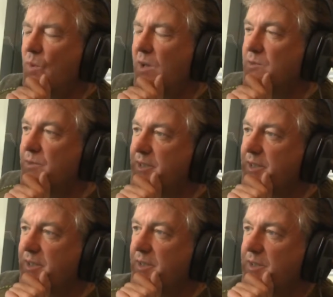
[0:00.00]
Well,
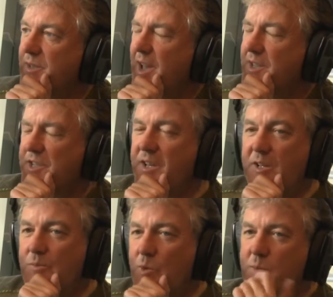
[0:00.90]
yes, I
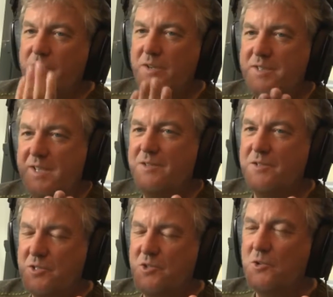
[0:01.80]
hope. Well, we've got to tell
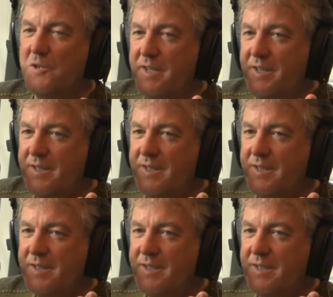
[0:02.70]
the story.